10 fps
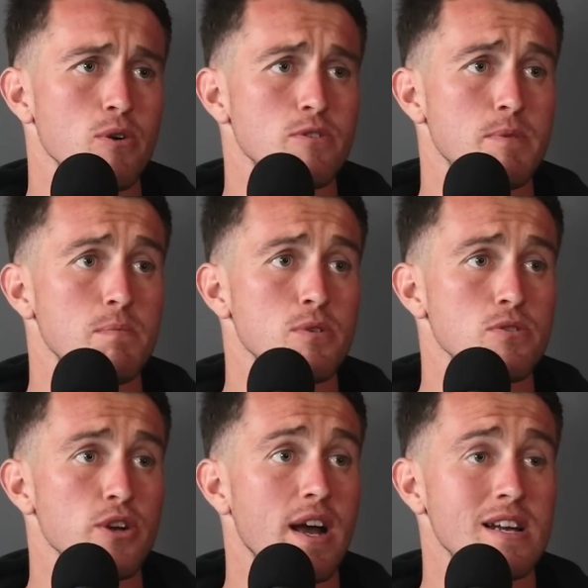most
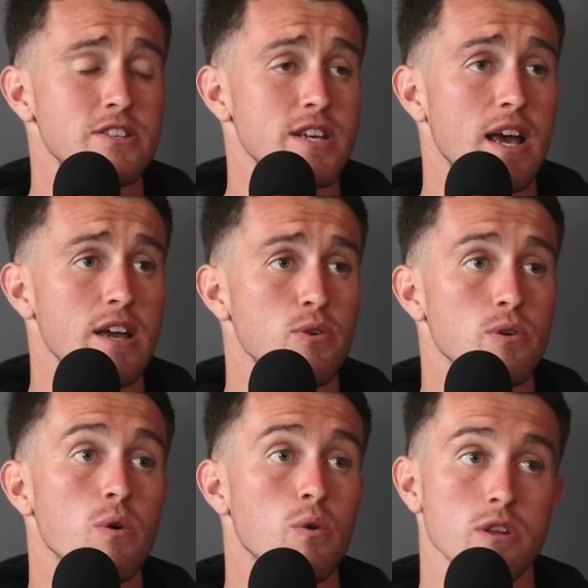people try and sign
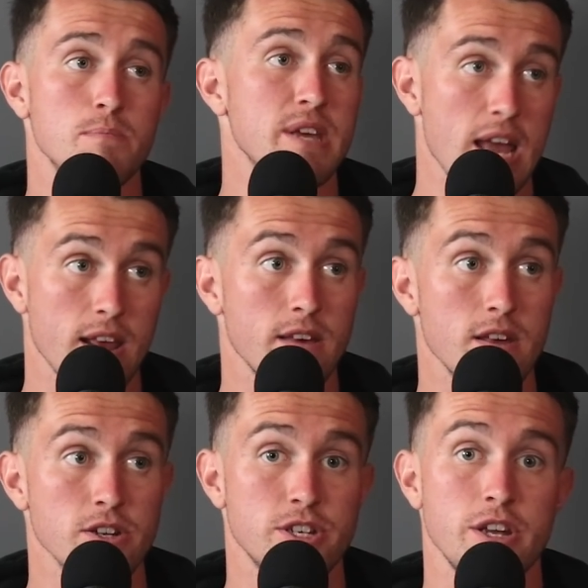or mm-hmm. or the beginning
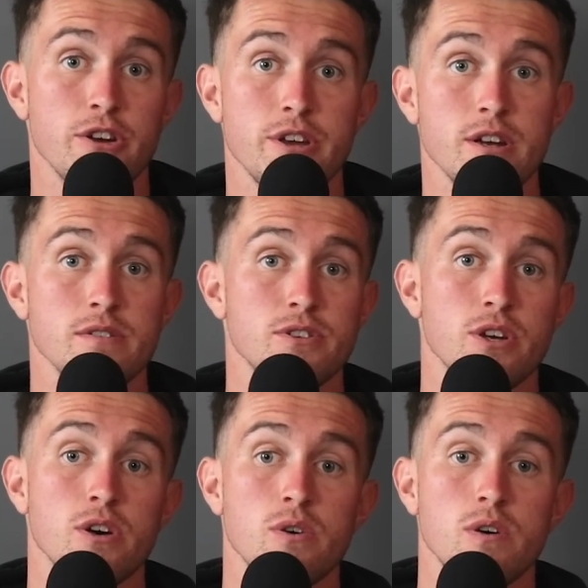of their senior year.
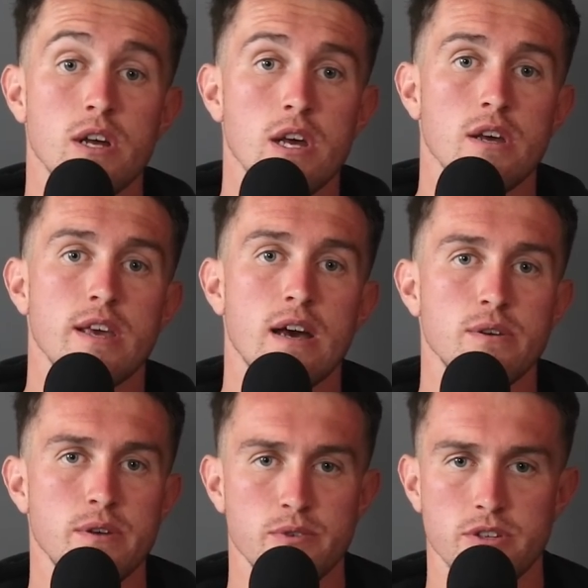So yeah,
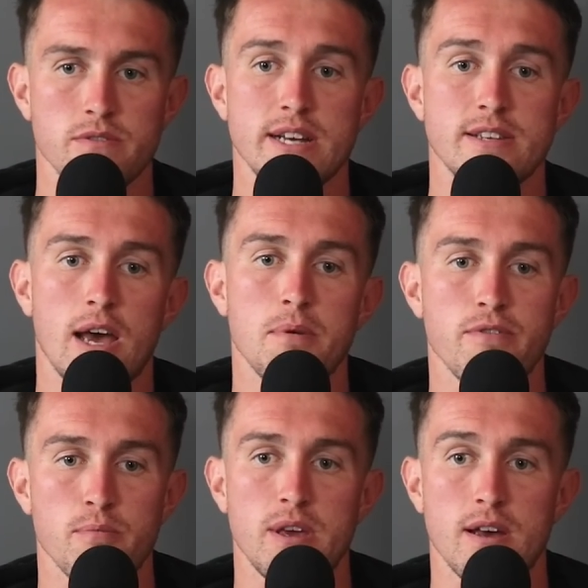it was the right
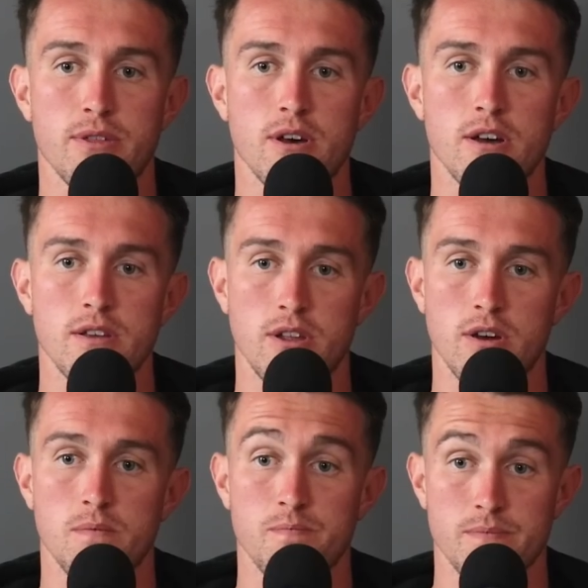timing for me. I thought, you
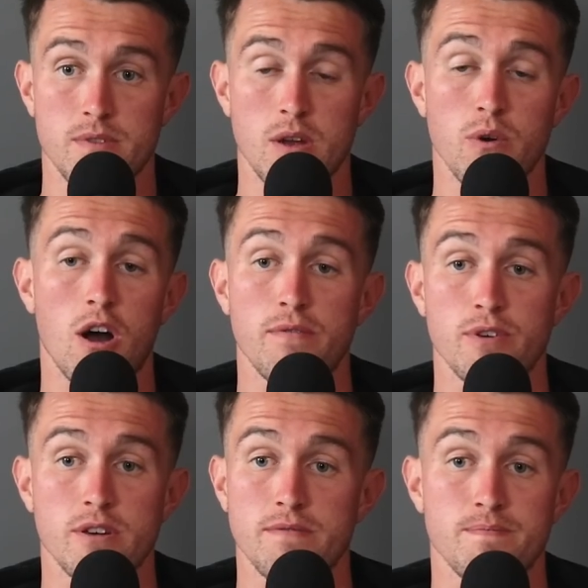know, they were
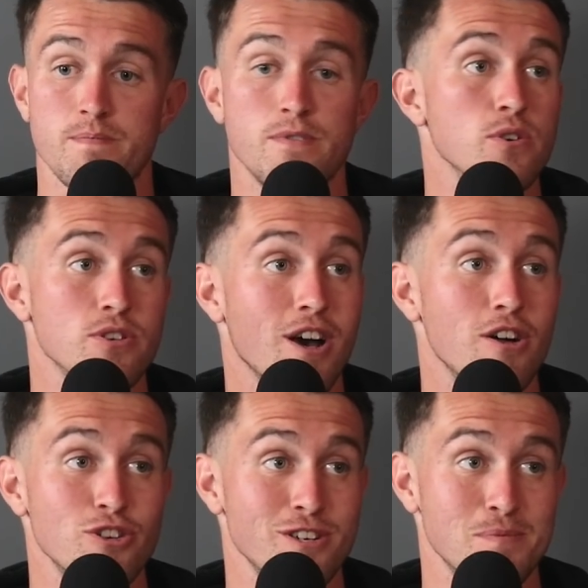offering a full
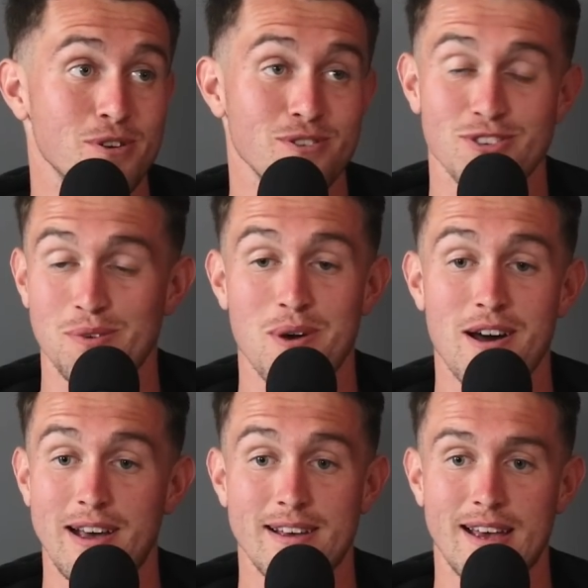scholarship, so I was like,
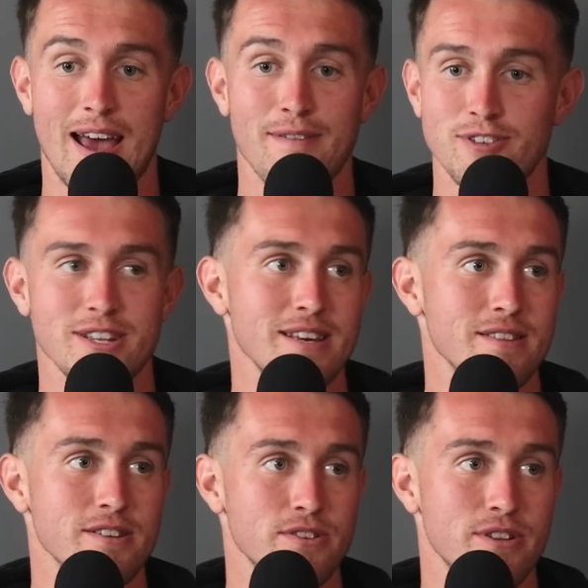well, I, I have to
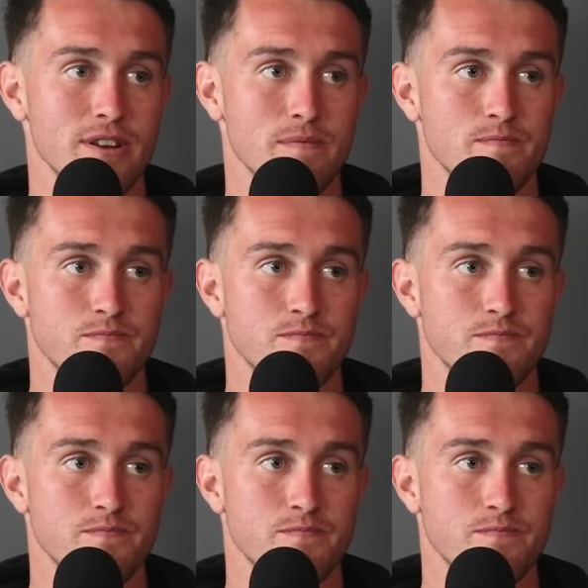take this. yeah, know?